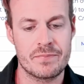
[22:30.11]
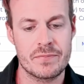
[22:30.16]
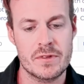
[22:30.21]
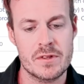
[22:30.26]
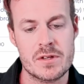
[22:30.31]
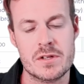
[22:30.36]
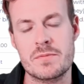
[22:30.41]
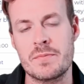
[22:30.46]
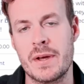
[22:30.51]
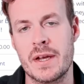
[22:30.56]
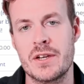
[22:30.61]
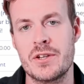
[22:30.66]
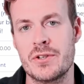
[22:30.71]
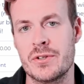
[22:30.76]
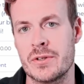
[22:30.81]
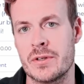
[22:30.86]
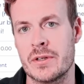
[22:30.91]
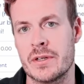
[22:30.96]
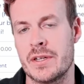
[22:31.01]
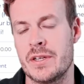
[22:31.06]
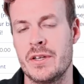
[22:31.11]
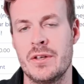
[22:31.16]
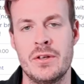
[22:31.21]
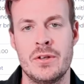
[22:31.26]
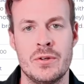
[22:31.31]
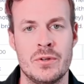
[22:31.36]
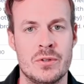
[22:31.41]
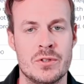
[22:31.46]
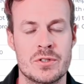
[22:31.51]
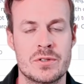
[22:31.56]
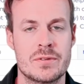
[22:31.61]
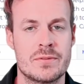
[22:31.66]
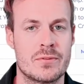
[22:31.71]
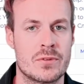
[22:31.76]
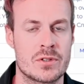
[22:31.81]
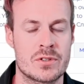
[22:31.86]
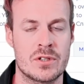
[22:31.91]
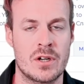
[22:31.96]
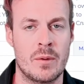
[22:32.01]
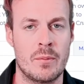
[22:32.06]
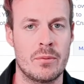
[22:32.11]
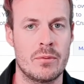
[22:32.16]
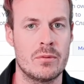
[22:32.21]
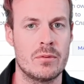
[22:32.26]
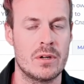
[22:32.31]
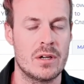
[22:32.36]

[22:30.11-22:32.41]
just make sure that you use, for example,